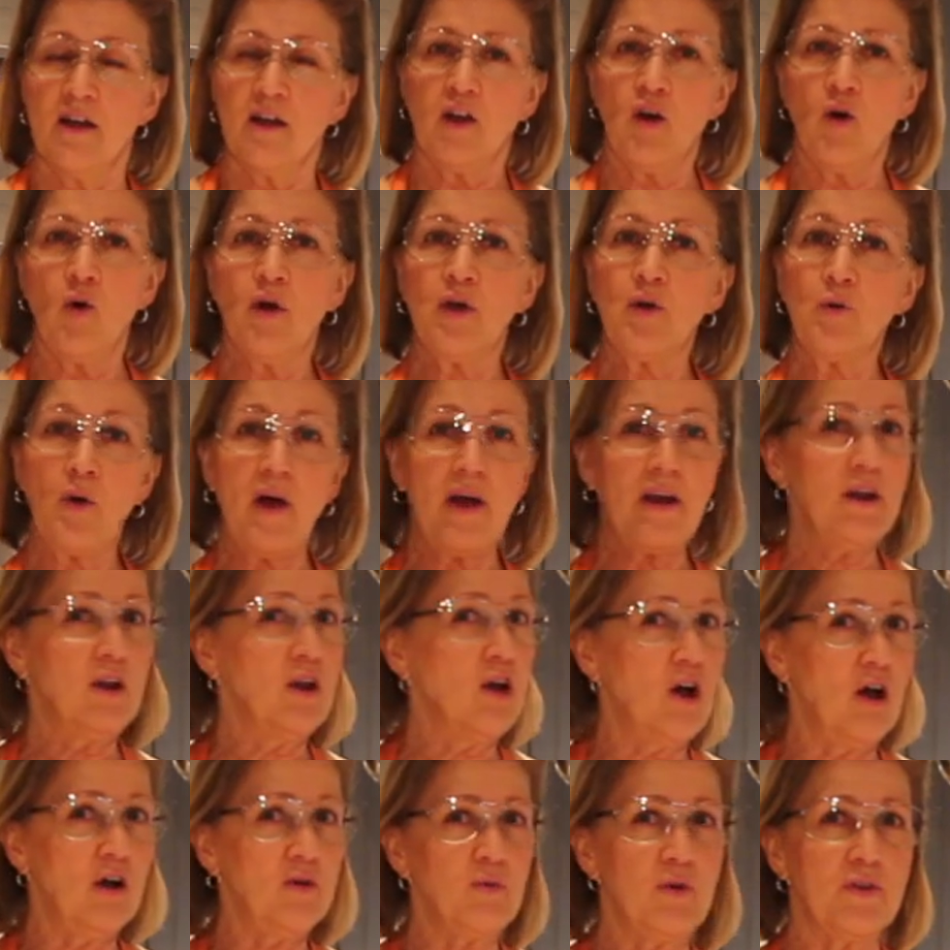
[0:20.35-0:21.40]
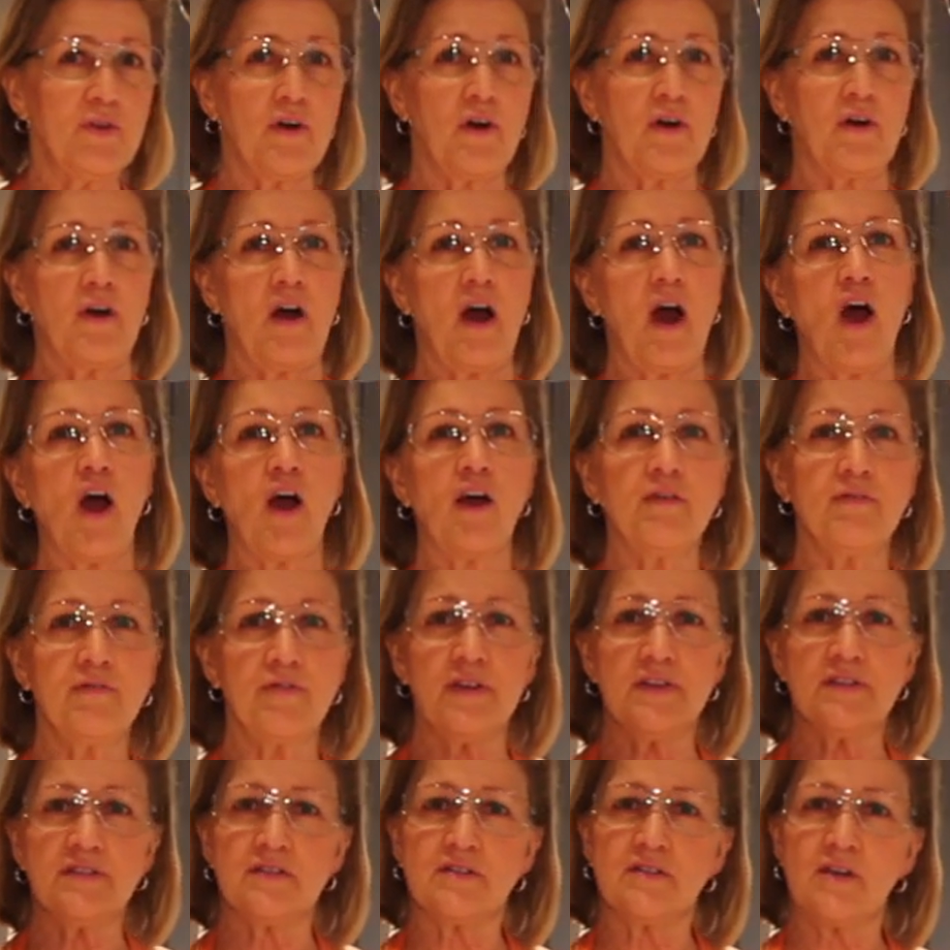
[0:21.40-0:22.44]
going right along with our
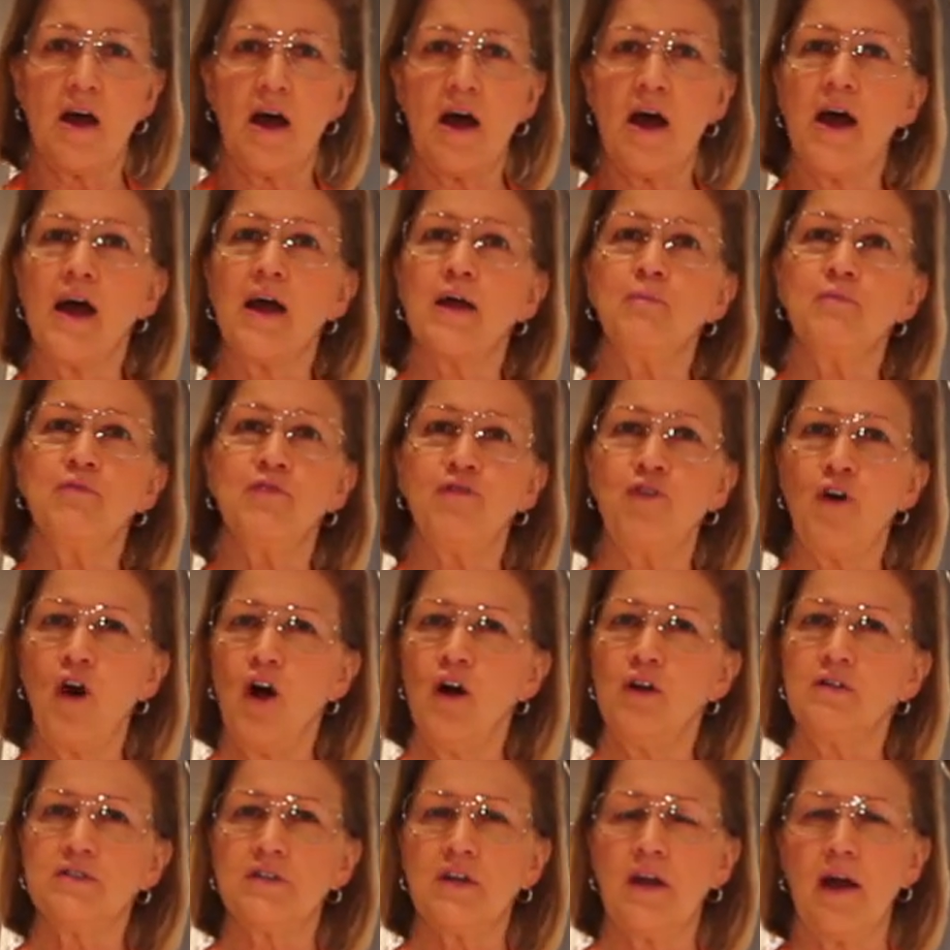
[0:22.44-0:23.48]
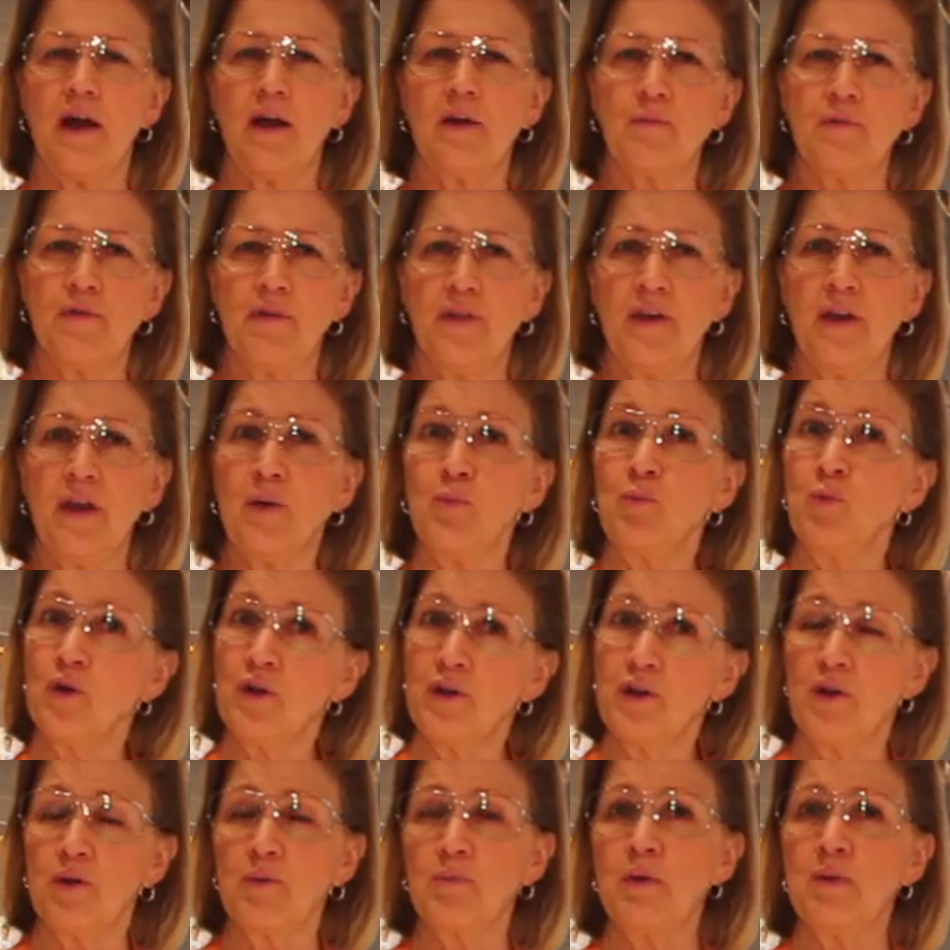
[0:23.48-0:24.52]
harvest time, fall time theme, we're
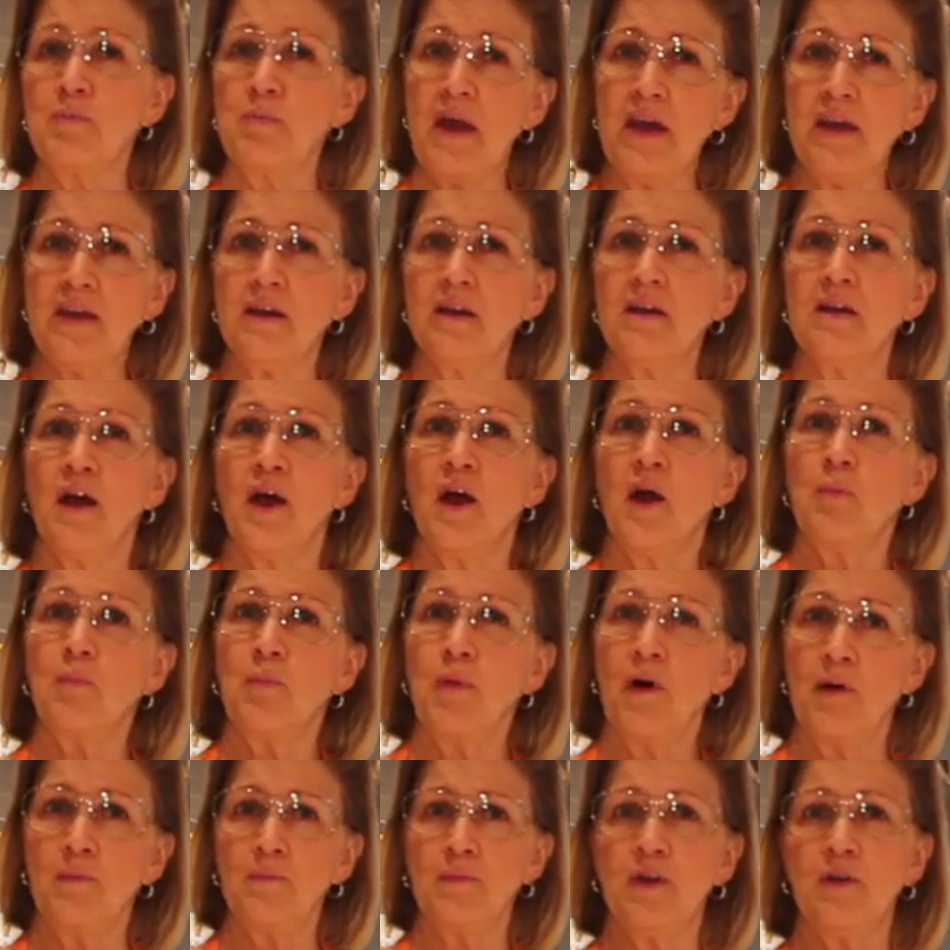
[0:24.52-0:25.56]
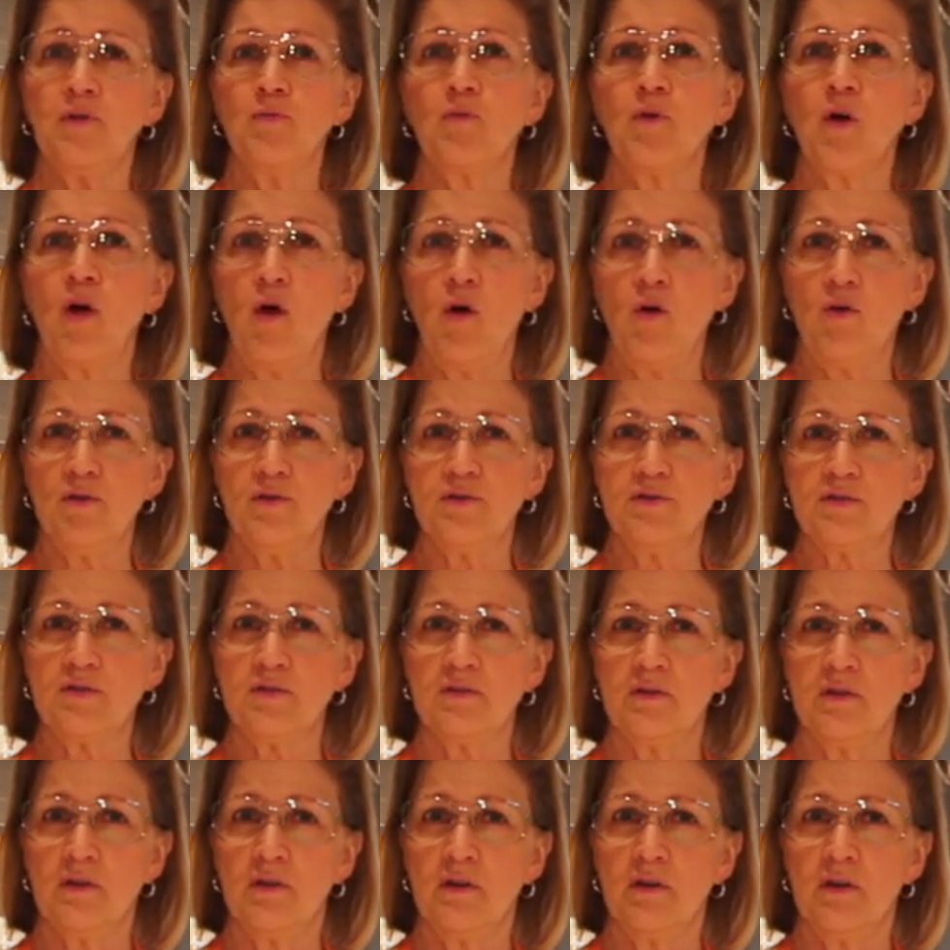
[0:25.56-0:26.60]
going to be making pumpkin rolls.